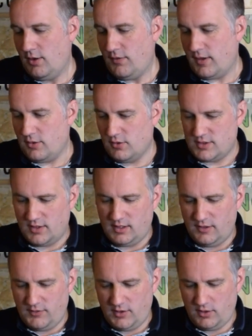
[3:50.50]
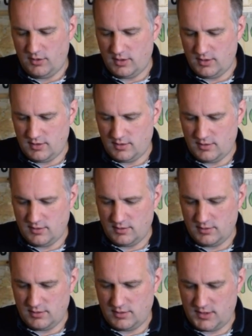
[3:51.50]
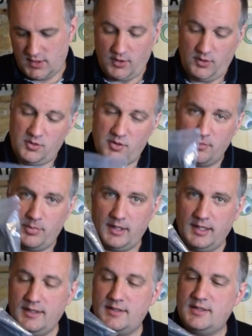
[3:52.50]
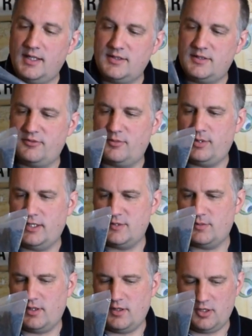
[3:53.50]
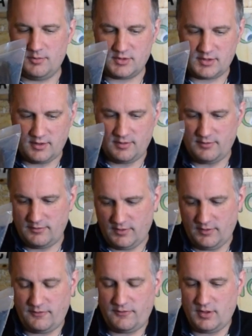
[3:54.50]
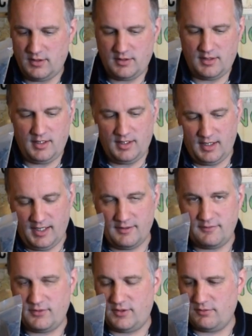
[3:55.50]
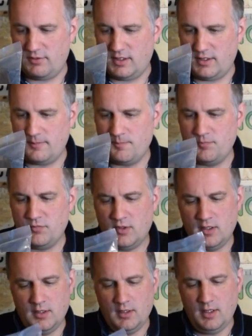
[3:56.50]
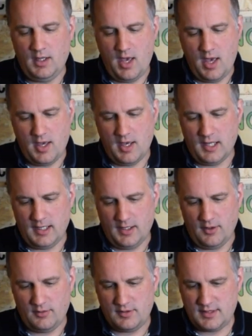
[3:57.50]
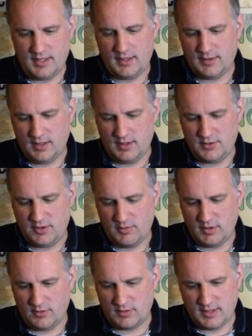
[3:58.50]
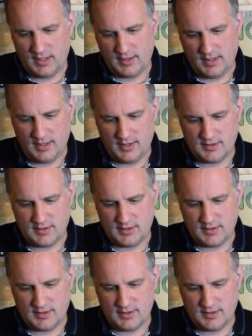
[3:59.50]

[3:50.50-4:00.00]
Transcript: They also give you 2 complete sets of replacement arms for the front and for the rear. Now take that as you will, take that